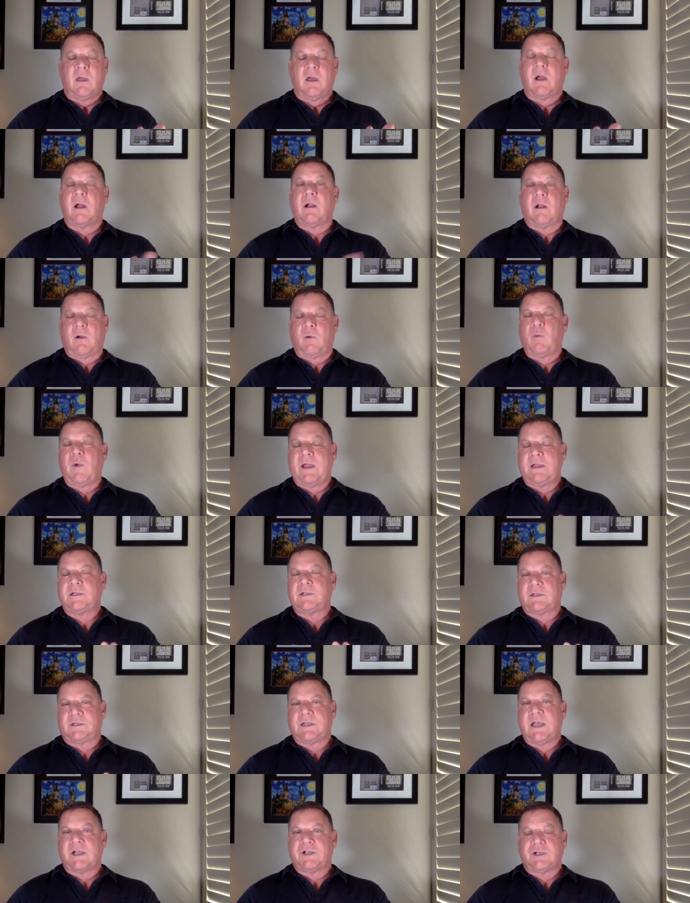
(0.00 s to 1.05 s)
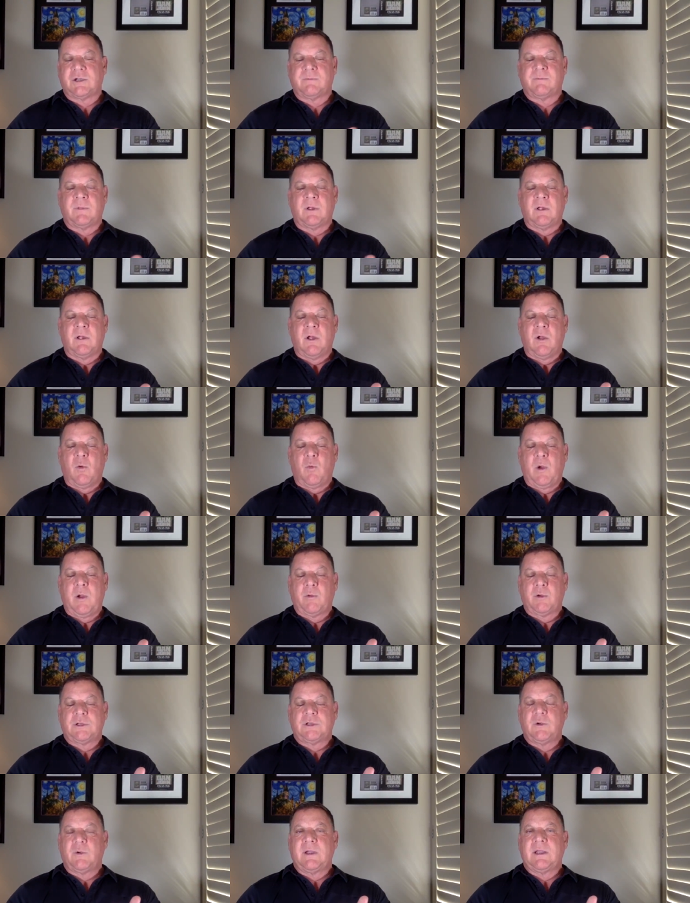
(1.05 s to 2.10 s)
uh, our weight session, we
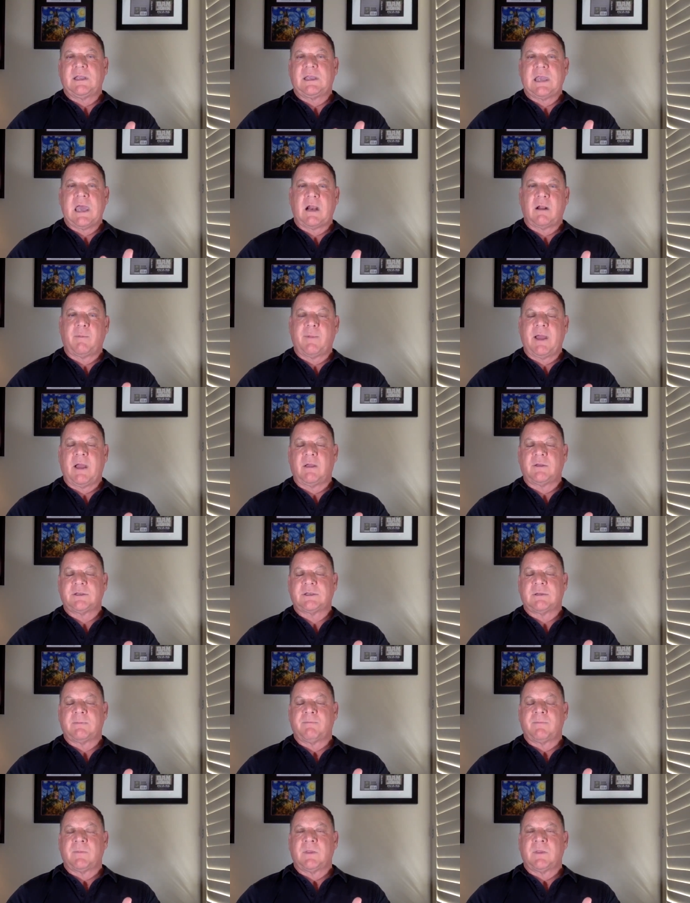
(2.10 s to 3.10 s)
were doing kettlebells,